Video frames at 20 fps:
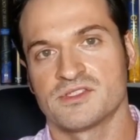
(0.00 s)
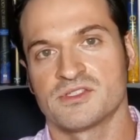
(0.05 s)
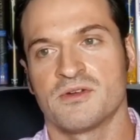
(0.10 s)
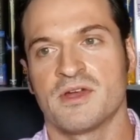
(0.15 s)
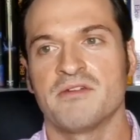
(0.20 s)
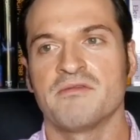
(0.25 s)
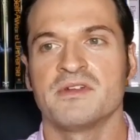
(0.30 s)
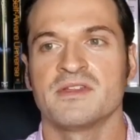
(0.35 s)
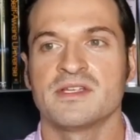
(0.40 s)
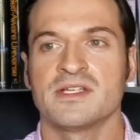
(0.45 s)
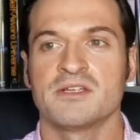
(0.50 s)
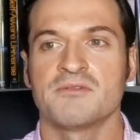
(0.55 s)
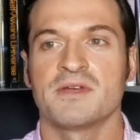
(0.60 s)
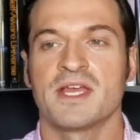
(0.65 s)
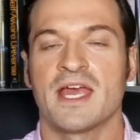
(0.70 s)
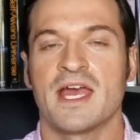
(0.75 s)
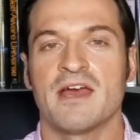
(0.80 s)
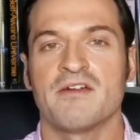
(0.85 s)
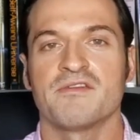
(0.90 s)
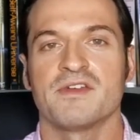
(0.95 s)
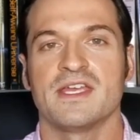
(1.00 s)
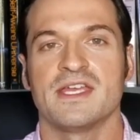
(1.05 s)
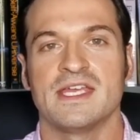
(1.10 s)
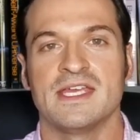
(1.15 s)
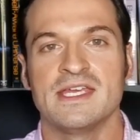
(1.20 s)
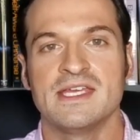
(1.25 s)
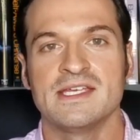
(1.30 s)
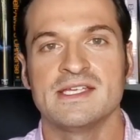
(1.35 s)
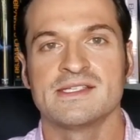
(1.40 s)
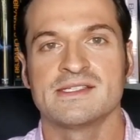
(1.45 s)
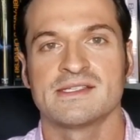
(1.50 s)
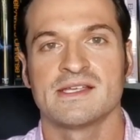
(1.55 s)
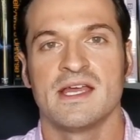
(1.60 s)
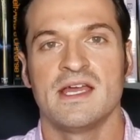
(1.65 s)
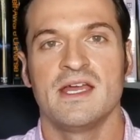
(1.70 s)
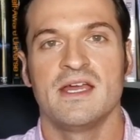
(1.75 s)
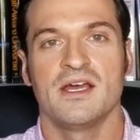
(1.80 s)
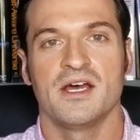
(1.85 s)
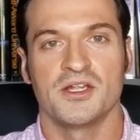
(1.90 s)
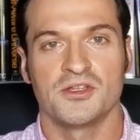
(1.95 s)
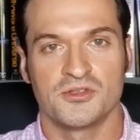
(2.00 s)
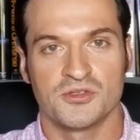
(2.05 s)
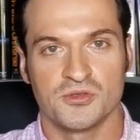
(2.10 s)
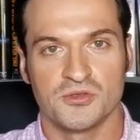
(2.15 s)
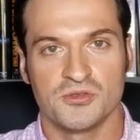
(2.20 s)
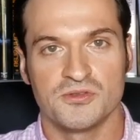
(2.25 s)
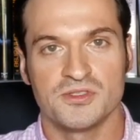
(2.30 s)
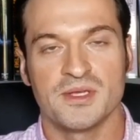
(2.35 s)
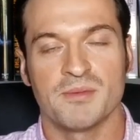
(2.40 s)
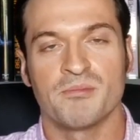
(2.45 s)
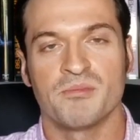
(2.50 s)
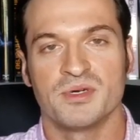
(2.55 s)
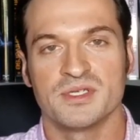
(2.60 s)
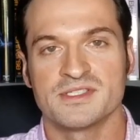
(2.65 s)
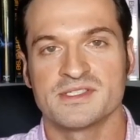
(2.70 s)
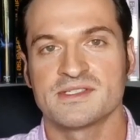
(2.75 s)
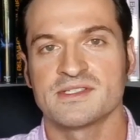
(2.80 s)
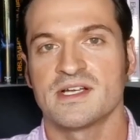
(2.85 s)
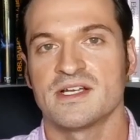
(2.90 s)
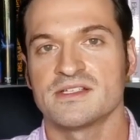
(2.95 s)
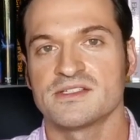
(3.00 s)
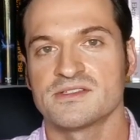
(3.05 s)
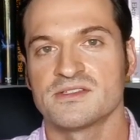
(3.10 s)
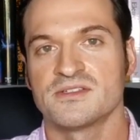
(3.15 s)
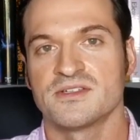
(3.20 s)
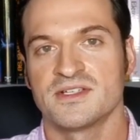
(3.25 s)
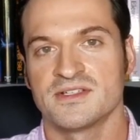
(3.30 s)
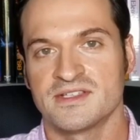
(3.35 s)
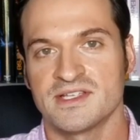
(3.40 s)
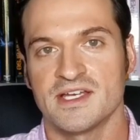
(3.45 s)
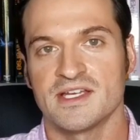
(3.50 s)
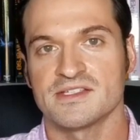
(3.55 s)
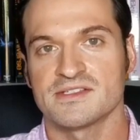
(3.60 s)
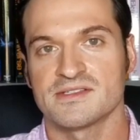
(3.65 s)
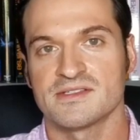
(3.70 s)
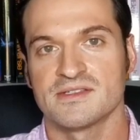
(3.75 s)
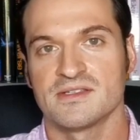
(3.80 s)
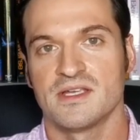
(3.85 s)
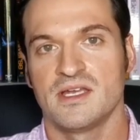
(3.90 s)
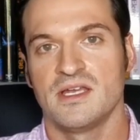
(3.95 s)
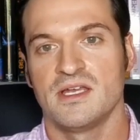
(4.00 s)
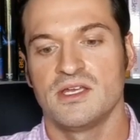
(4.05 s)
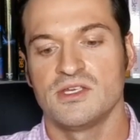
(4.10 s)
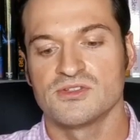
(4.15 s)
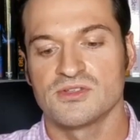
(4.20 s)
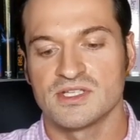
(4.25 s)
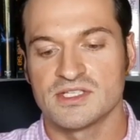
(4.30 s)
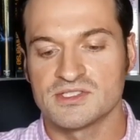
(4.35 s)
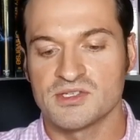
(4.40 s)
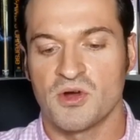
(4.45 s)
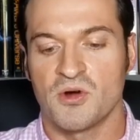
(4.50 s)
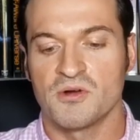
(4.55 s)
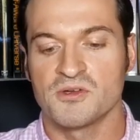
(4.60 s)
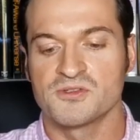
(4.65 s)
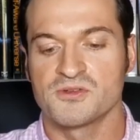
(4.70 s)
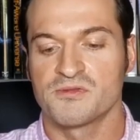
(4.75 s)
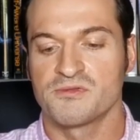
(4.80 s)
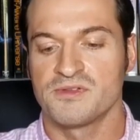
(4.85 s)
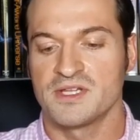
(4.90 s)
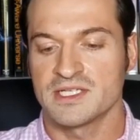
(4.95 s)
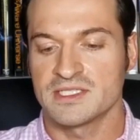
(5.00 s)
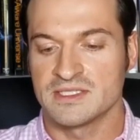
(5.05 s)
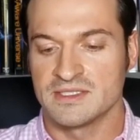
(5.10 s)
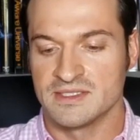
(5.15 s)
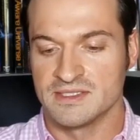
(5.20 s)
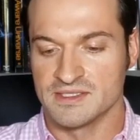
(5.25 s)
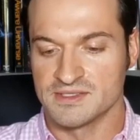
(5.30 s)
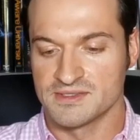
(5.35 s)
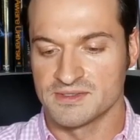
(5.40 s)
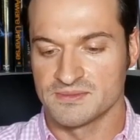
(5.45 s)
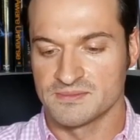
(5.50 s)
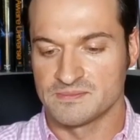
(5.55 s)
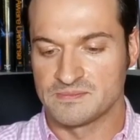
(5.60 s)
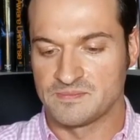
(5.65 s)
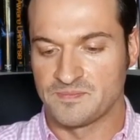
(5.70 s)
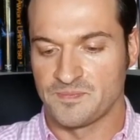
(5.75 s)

So everything that we have is a tool that puts us to the test. So let's always reflect on this.